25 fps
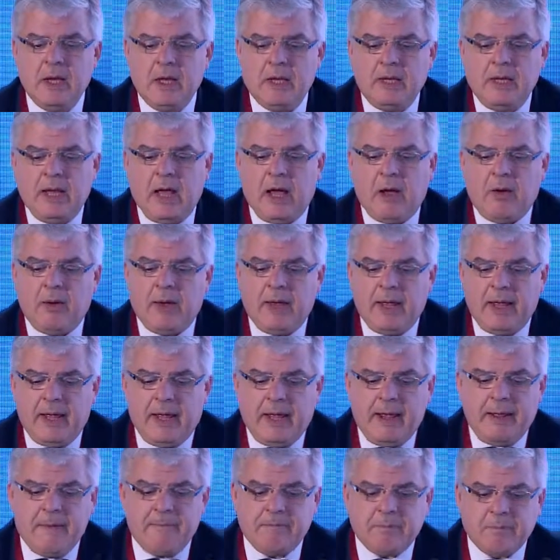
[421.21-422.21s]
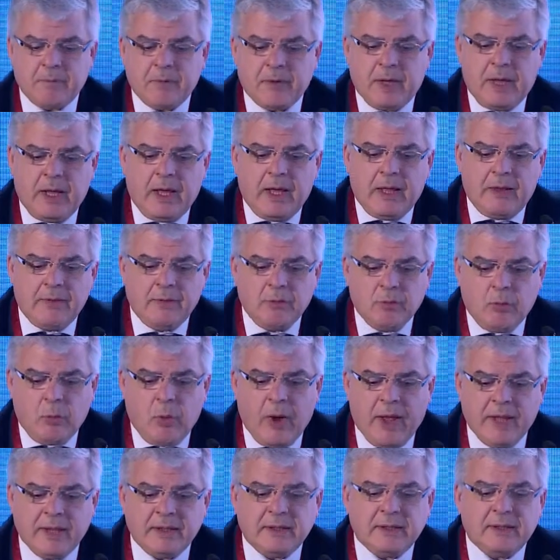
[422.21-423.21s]
Now,
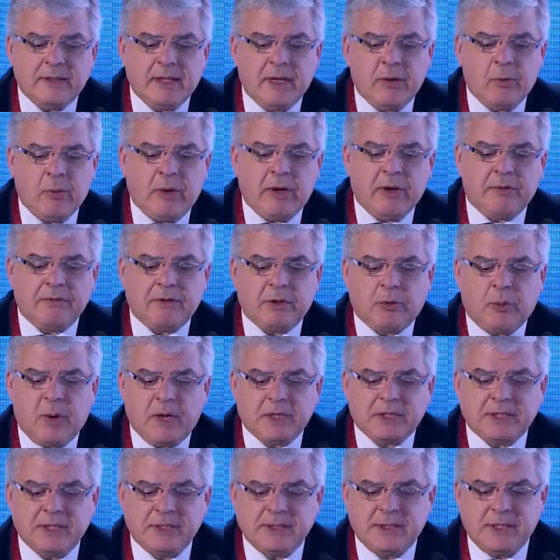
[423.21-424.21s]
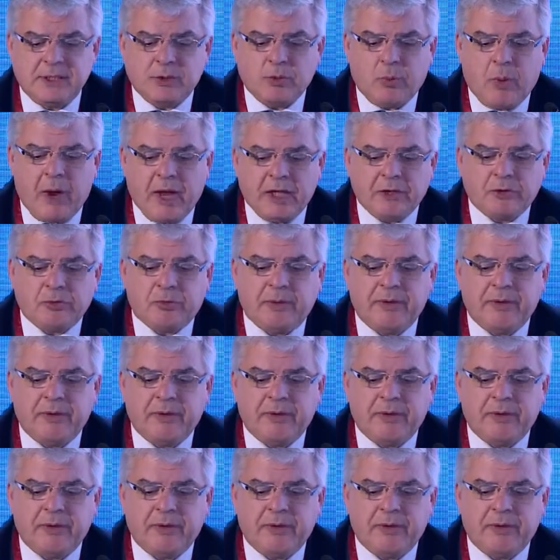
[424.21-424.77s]
one of the questions is when to